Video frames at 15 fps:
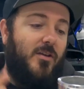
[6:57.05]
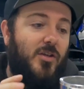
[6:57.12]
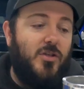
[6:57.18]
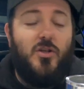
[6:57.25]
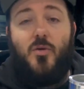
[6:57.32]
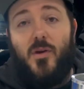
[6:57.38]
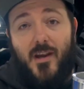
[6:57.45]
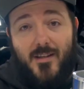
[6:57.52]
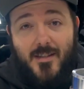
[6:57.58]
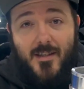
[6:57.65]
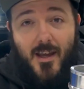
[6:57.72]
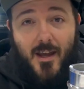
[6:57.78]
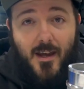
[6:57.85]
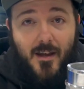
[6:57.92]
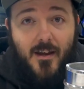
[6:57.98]
Just do what I
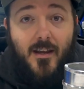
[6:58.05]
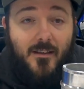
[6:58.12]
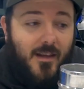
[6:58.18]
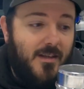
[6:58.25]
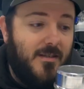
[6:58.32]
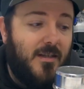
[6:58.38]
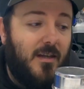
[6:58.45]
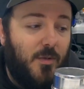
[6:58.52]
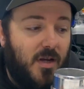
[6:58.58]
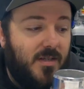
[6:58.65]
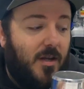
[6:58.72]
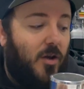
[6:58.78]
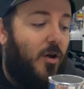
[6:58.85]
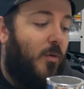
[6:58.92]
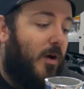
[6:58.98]
said and listen,
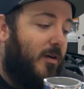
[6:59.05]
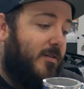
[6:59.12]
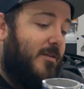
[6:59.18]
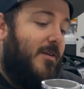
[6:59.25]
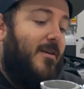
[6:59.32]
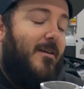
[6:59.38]
because I know it works.